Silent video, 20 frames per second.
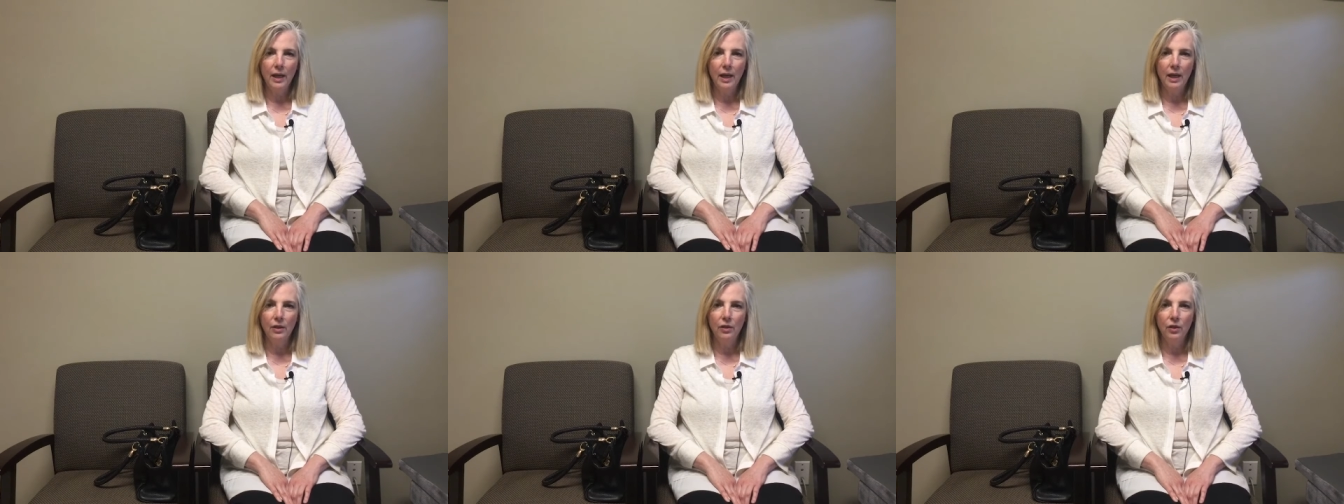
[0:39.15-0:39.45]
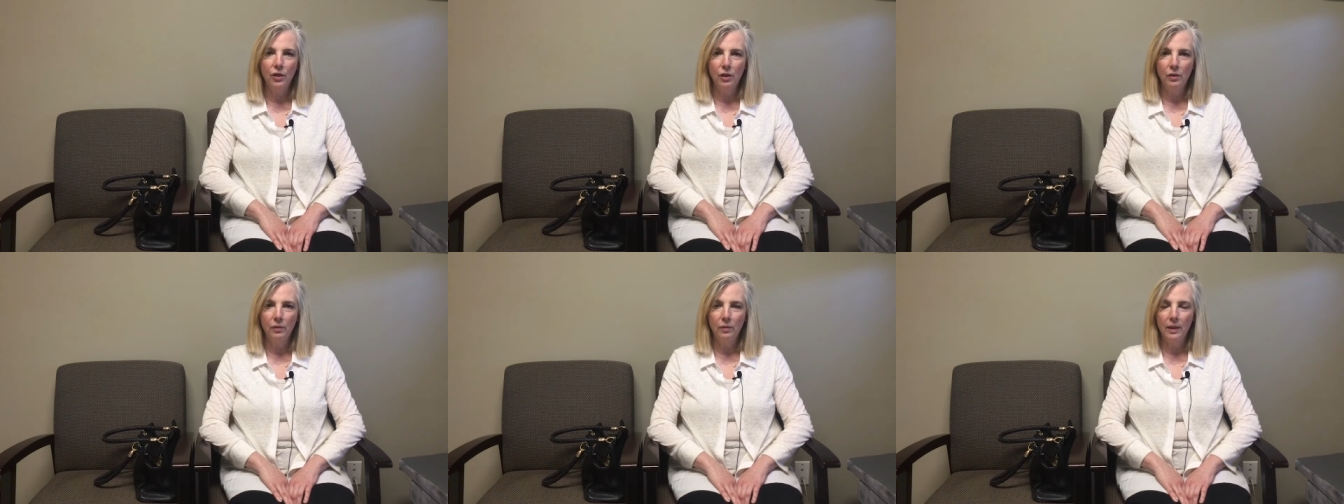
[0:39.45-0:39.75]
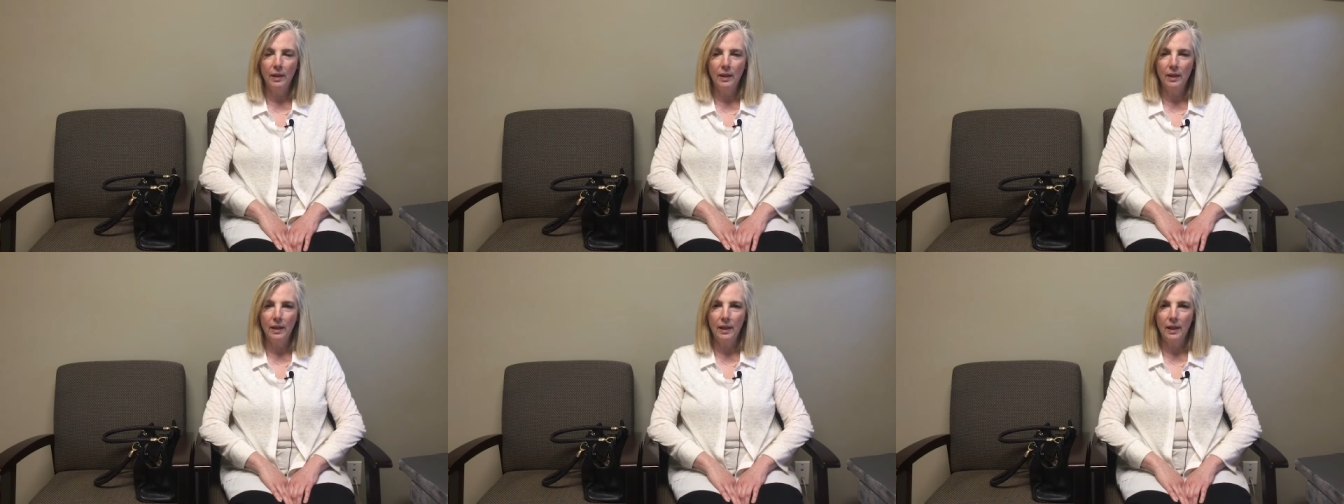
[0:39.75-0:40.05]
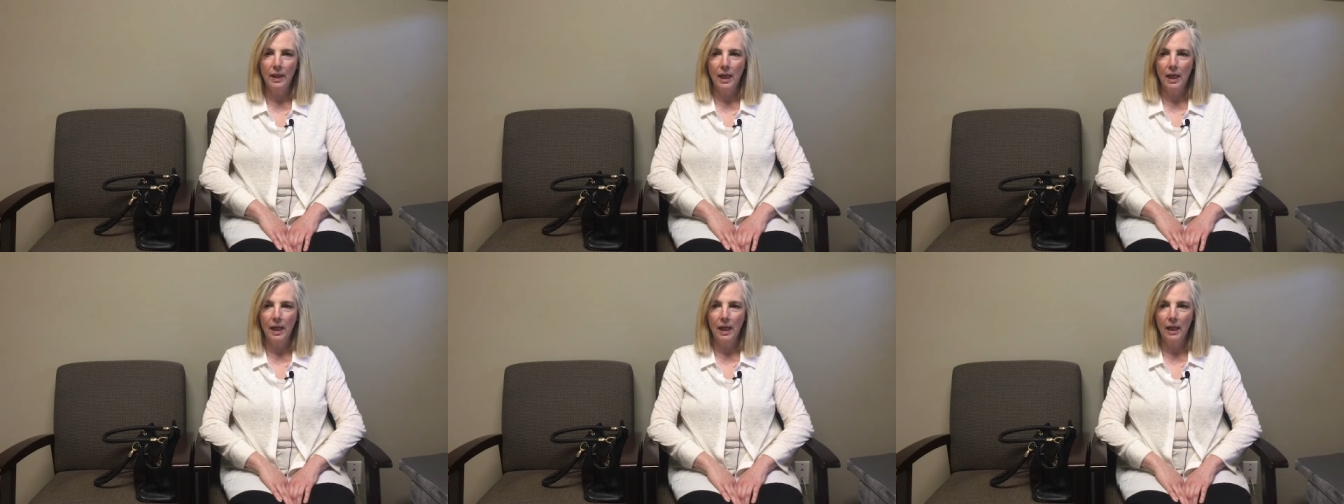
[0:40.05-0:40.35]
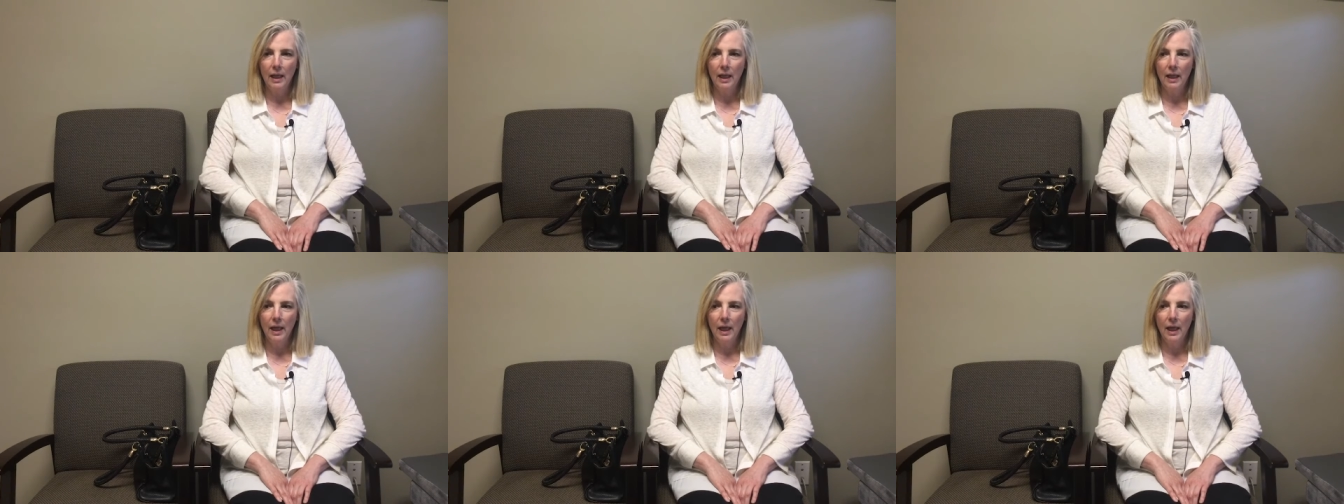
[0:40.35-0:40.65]
and she was
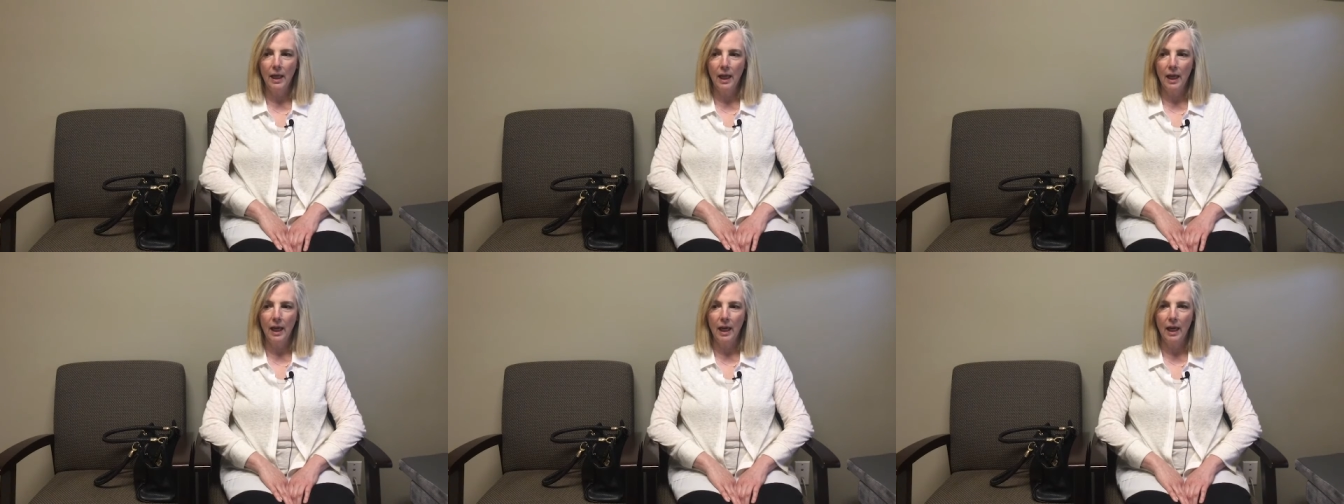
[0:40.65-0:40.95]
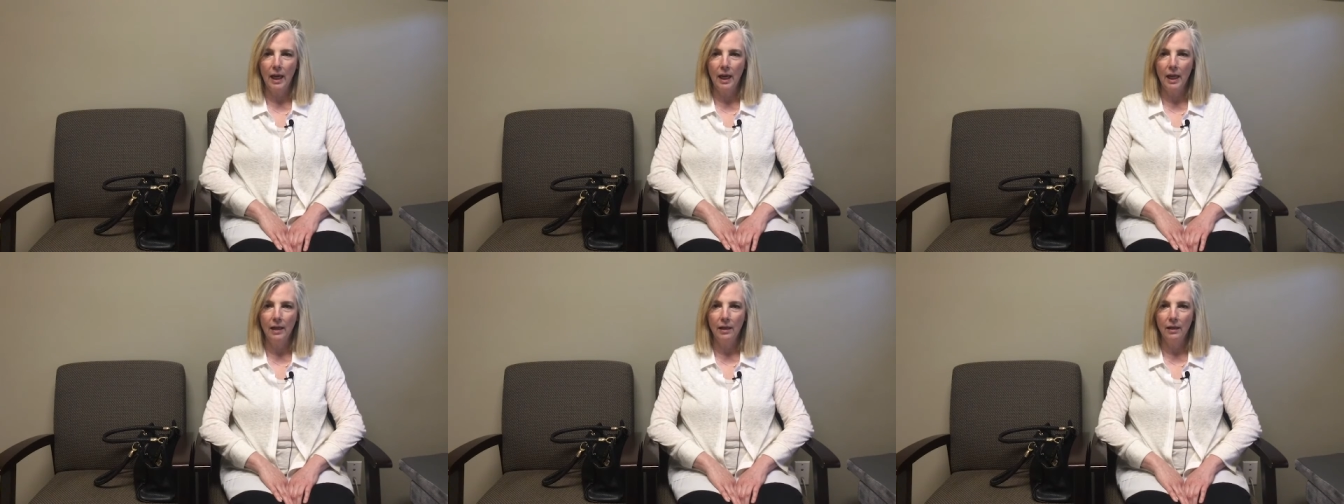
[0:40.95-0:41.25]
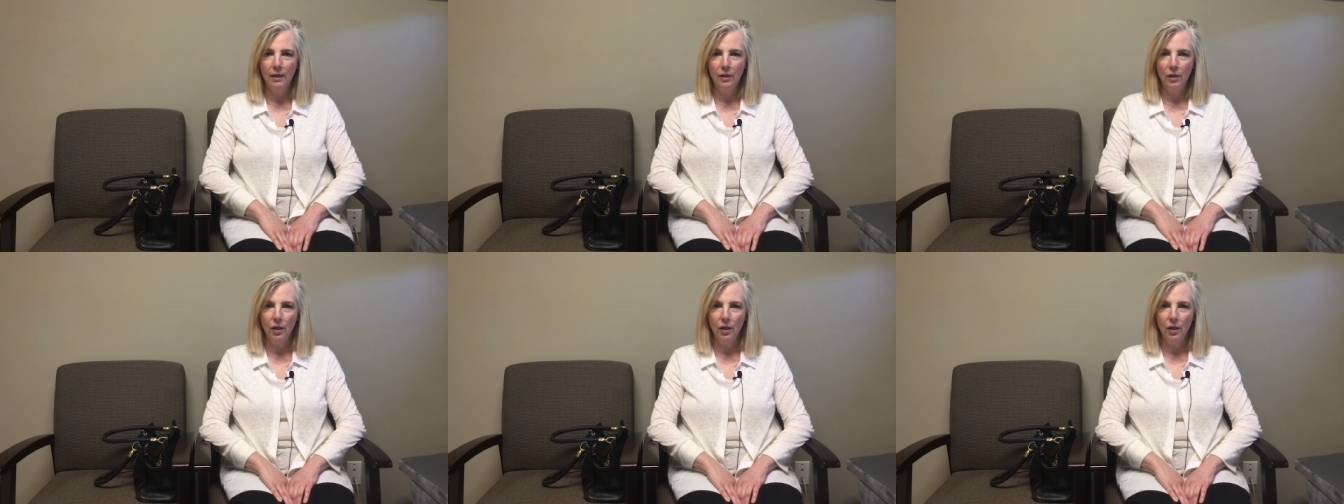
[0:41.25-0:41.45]
seeing a